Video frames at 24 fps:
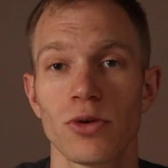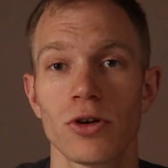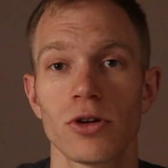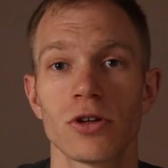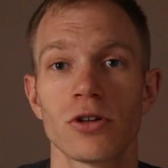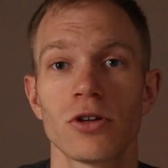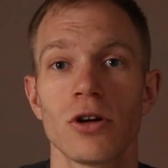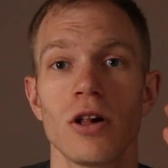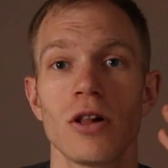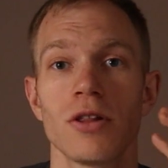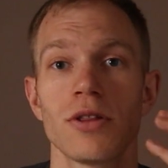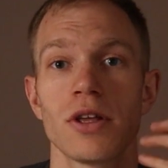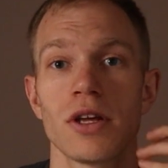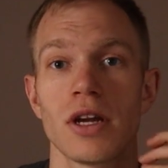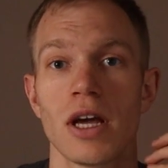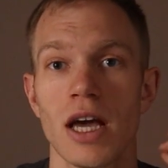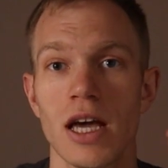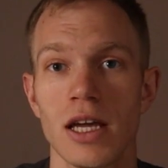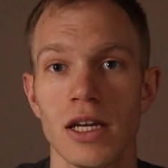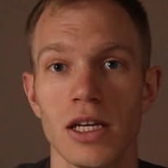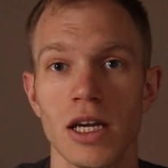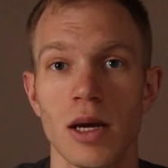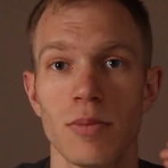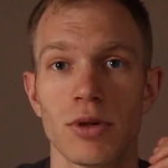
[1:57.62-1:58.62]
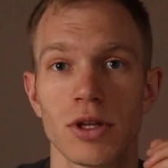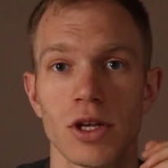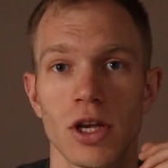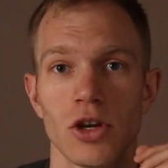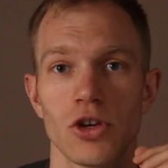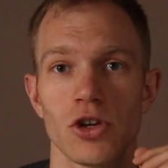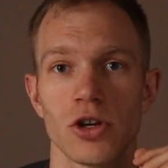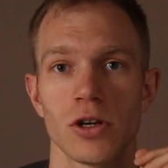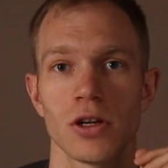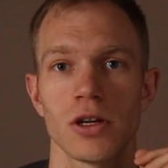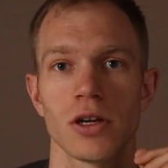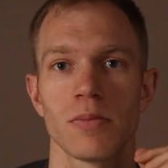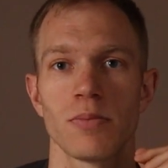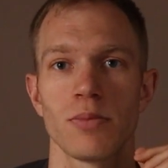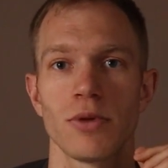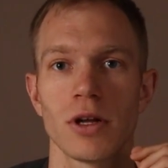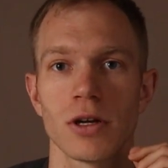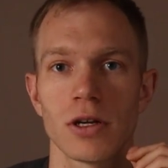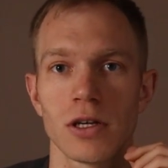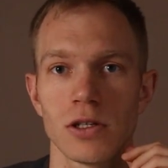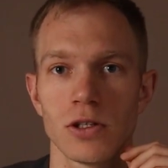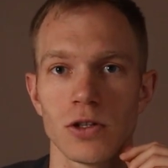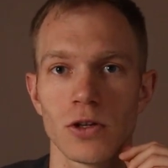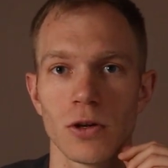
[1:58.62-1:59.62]
protocol that any application can
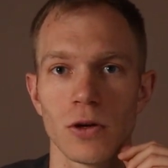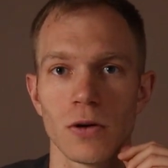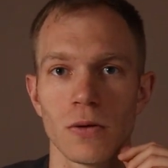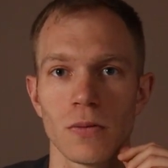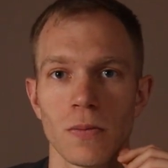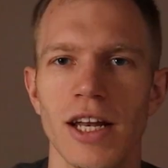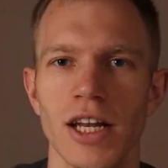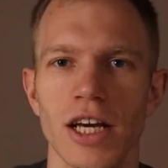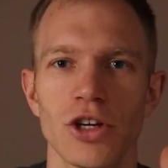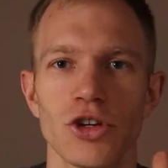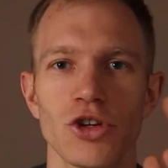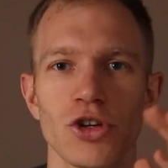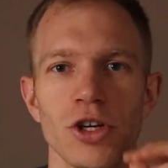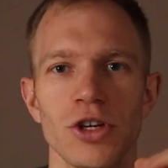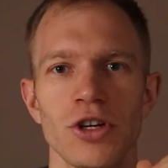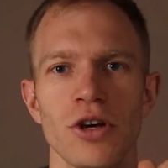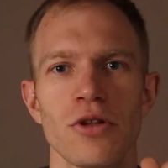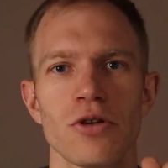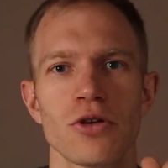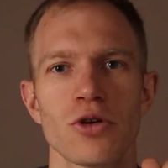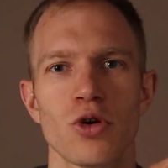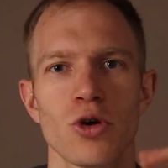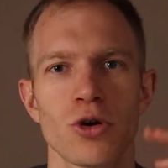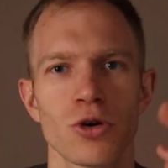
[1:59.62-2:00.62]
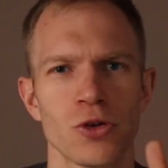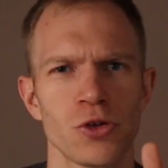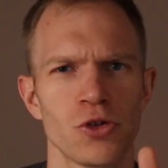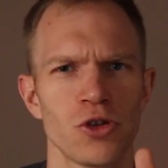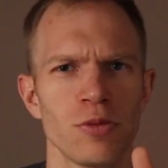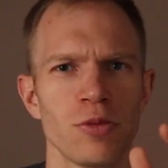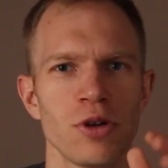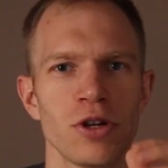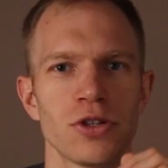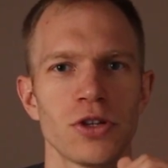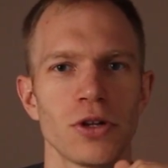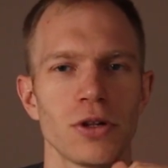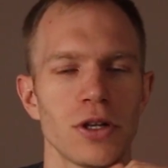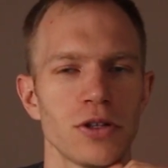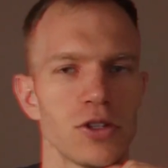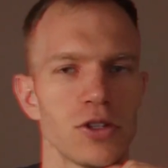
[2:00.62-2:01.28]
plug into. And actually another core contributor to